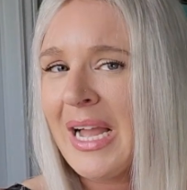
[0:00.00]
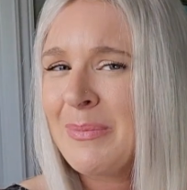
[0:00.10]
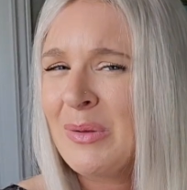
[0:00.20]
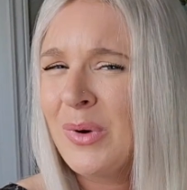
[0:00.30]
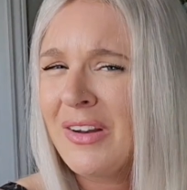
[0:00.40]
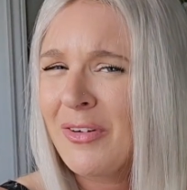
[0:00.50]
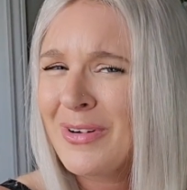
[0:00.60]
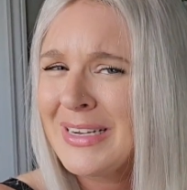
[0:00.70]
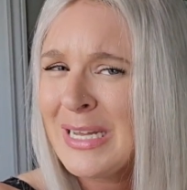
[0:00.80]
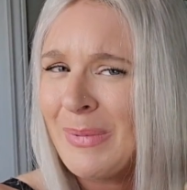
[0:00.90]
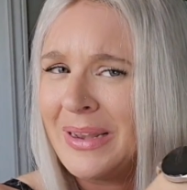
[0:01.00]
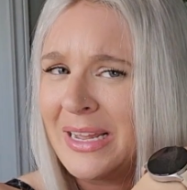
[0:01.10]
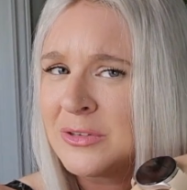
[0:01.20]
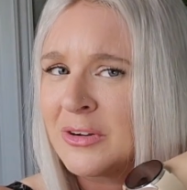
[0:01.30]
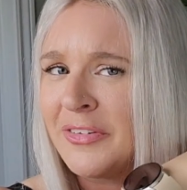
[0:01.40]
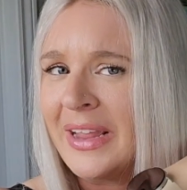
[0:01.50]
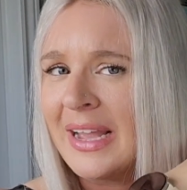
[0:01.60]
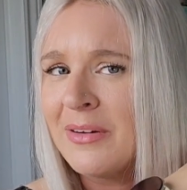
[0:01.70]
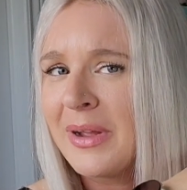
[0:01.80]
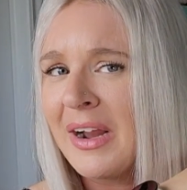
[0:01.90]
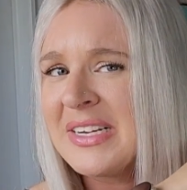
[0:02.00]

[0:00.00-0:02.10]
I mean, what if everyone can tell my nails are fake? I don't care.